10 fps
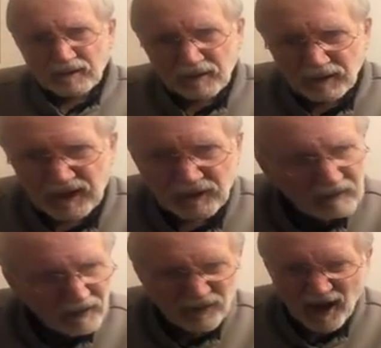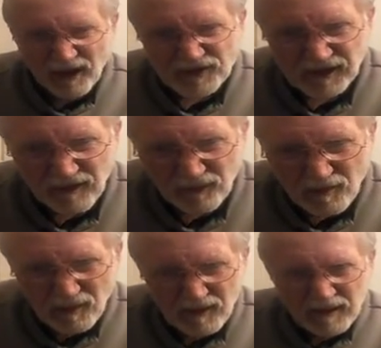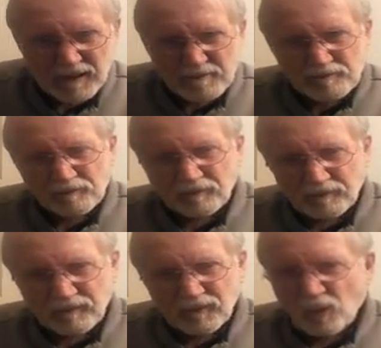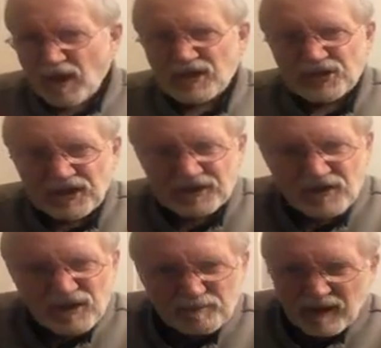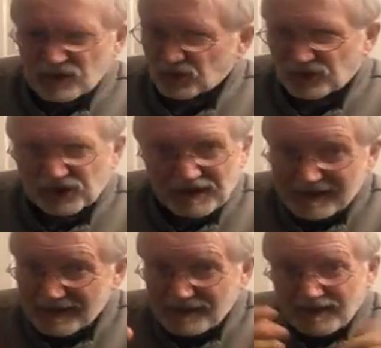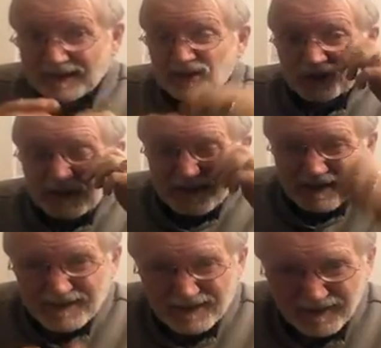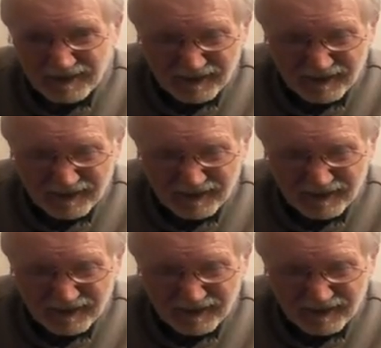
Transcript: You need 1,000 of them? Why is she so special? She is. I guess she is.